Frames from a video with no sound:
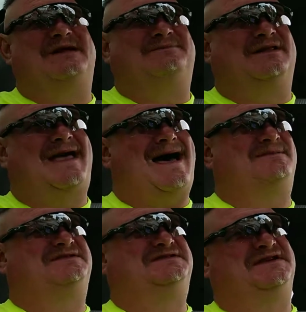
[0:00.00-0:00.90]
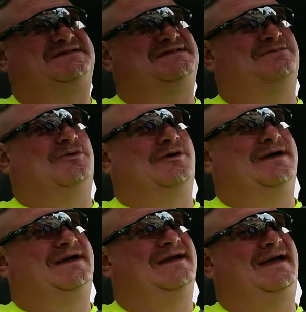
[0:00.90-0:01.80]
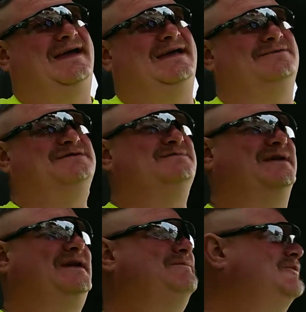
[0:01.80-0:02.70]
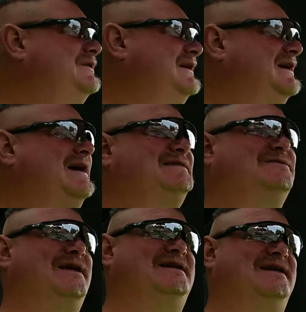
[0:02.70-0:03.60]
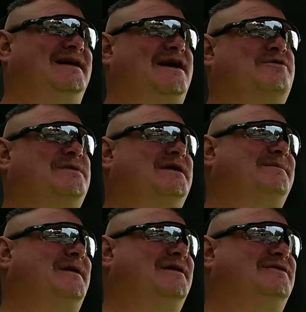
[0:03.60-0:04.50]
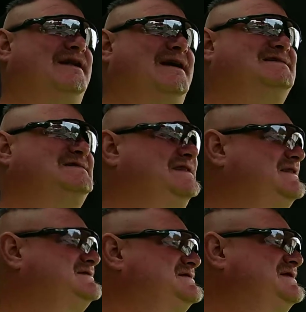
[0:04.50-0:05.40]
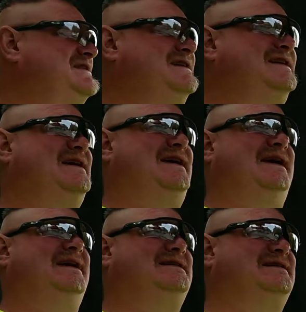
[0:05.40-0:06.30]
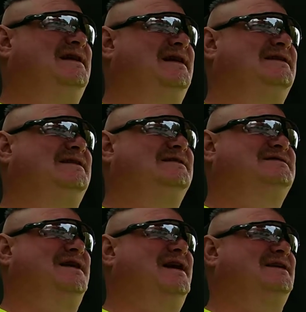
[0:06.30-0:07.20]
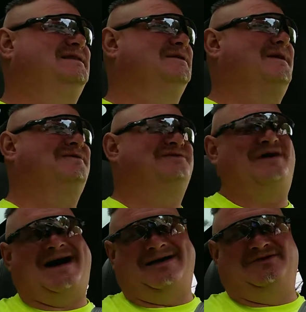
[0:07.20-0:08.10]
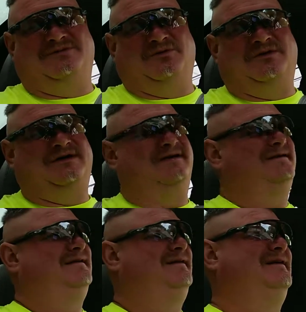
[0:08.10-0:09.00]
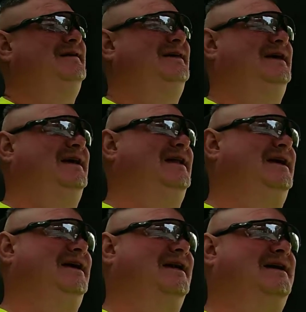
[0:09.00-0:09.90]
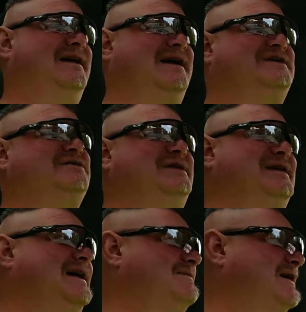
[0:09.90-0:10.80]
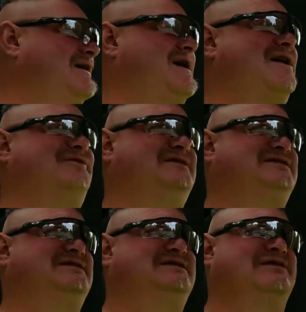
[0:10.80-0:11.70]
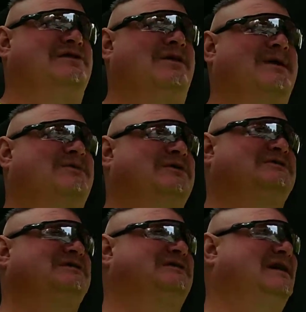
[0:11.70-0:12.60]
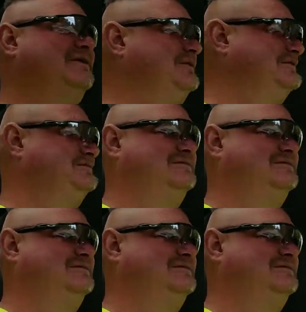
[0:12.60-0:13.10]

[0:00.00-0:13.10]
up the lab at 6 in the morning, and it was Monday morning, and that's what I did. I opened up every day at 6, and so I got there about 5 in the morning, and I cleaned out my office, just took all my personal stuff and